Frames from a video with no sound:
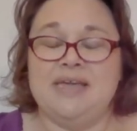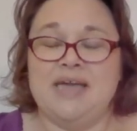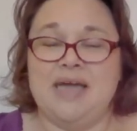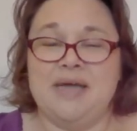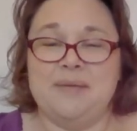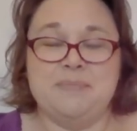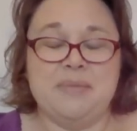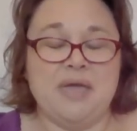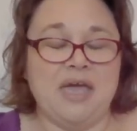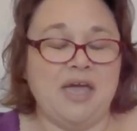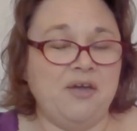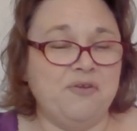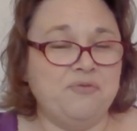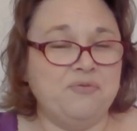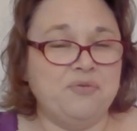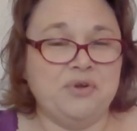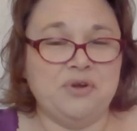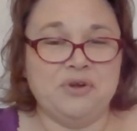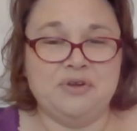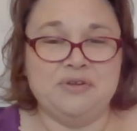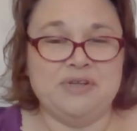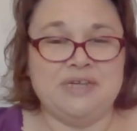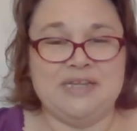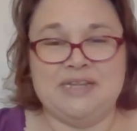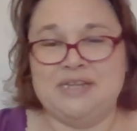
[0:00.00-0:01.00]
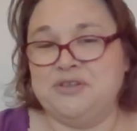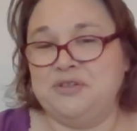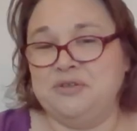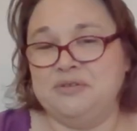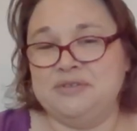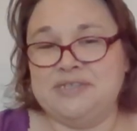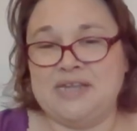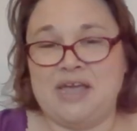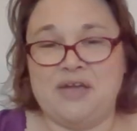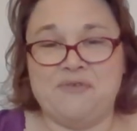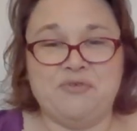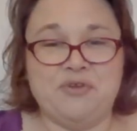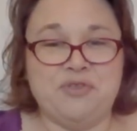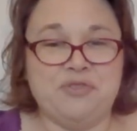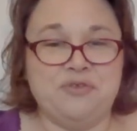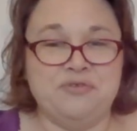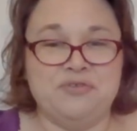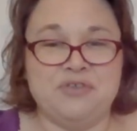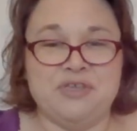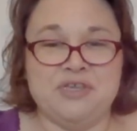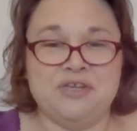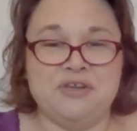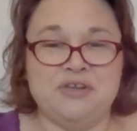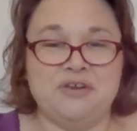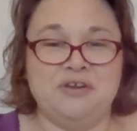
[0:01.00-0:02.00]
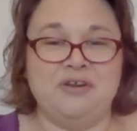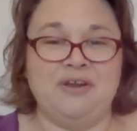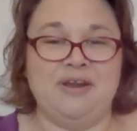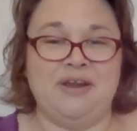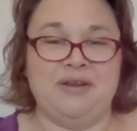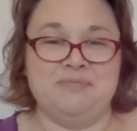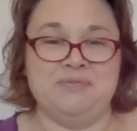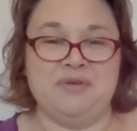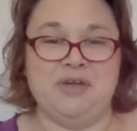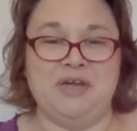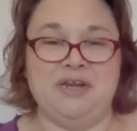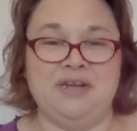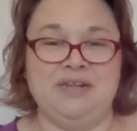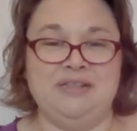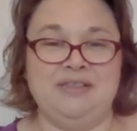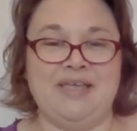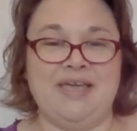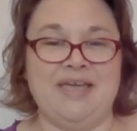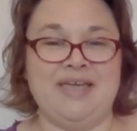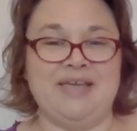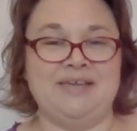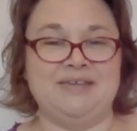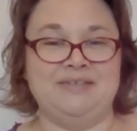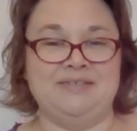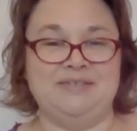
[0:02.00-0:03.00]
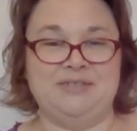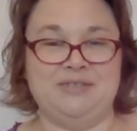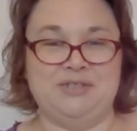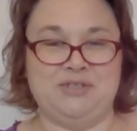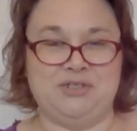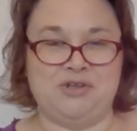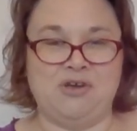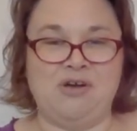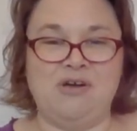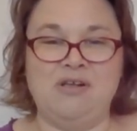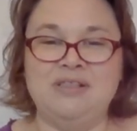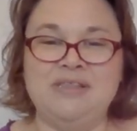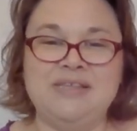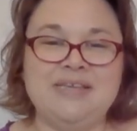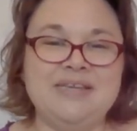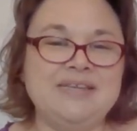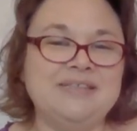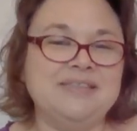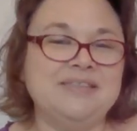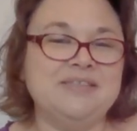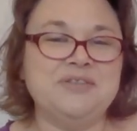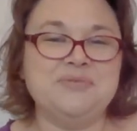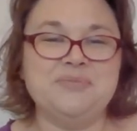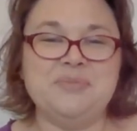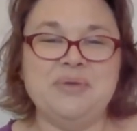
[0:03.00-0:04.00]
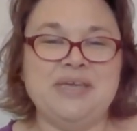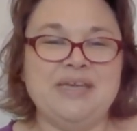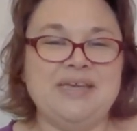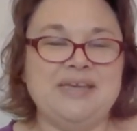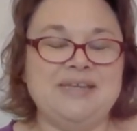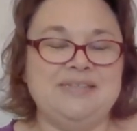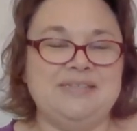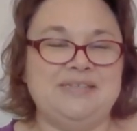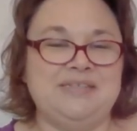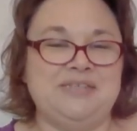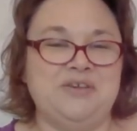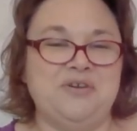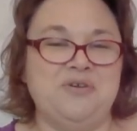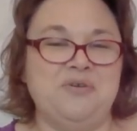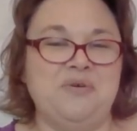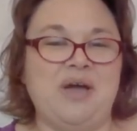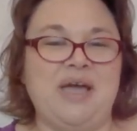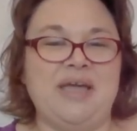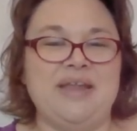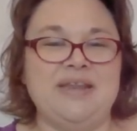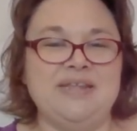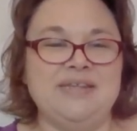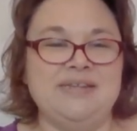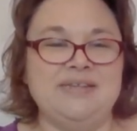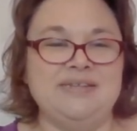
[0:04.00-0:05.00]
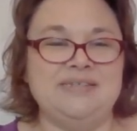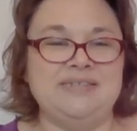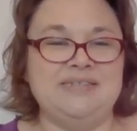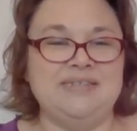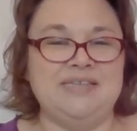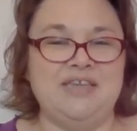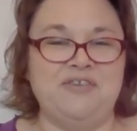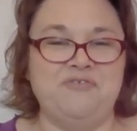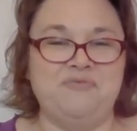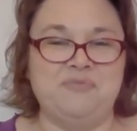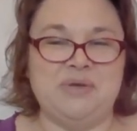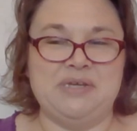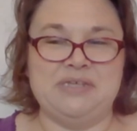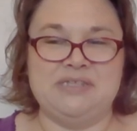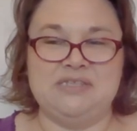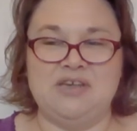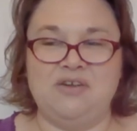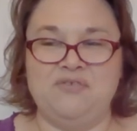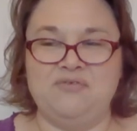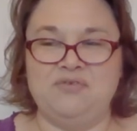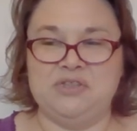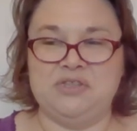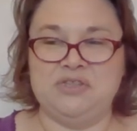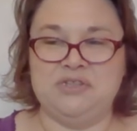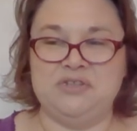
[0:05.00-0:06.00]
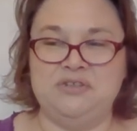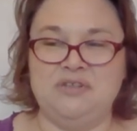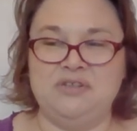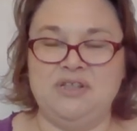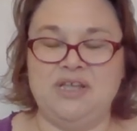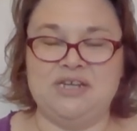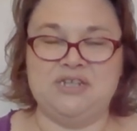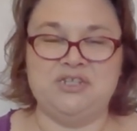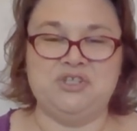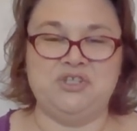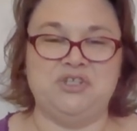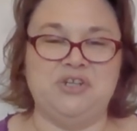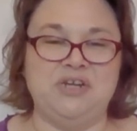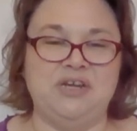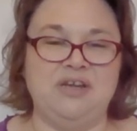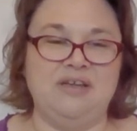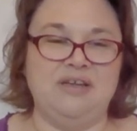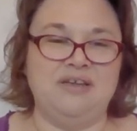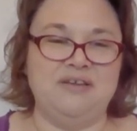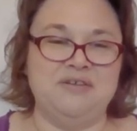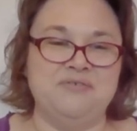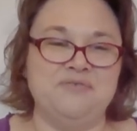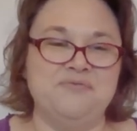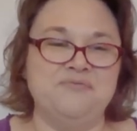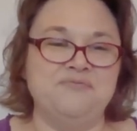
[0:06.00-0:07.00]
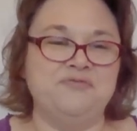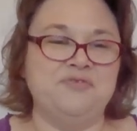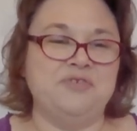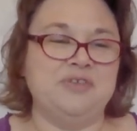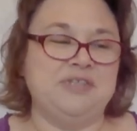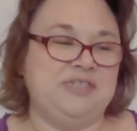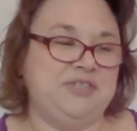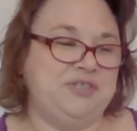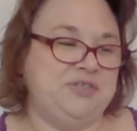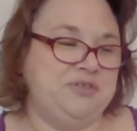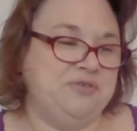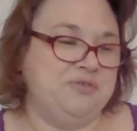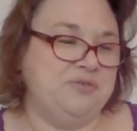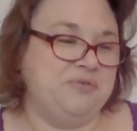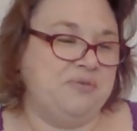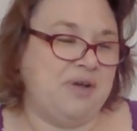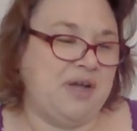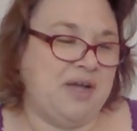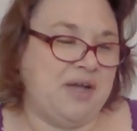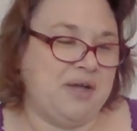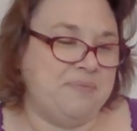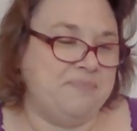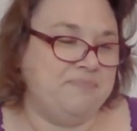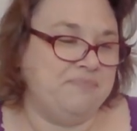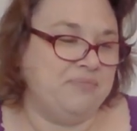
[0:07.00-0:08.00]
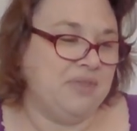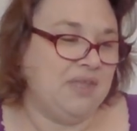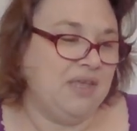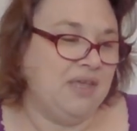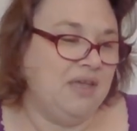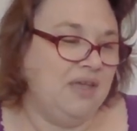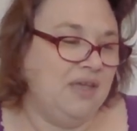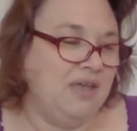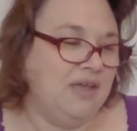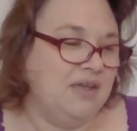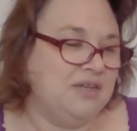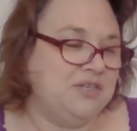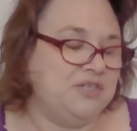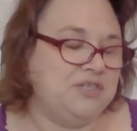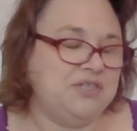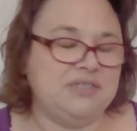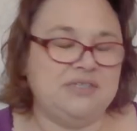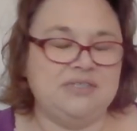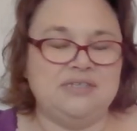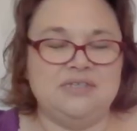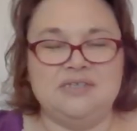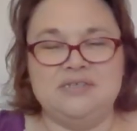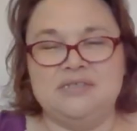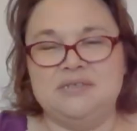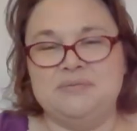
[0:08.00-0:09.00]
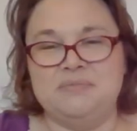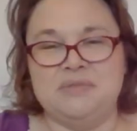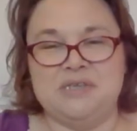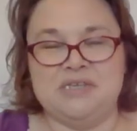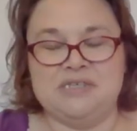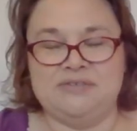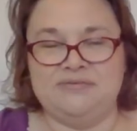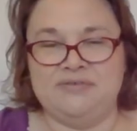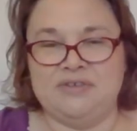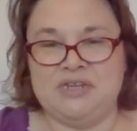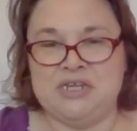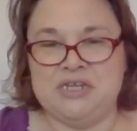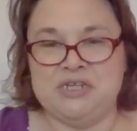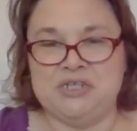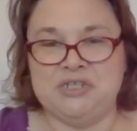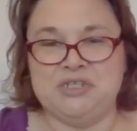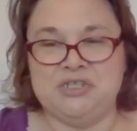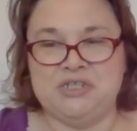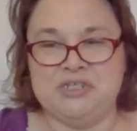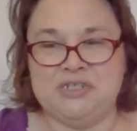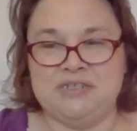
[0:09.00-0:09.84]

I'm at we're getting close to halfway through the year and I'm kind of like stalling a little bit. So I needed to give myself a little extra oomph to um, just see some things finished.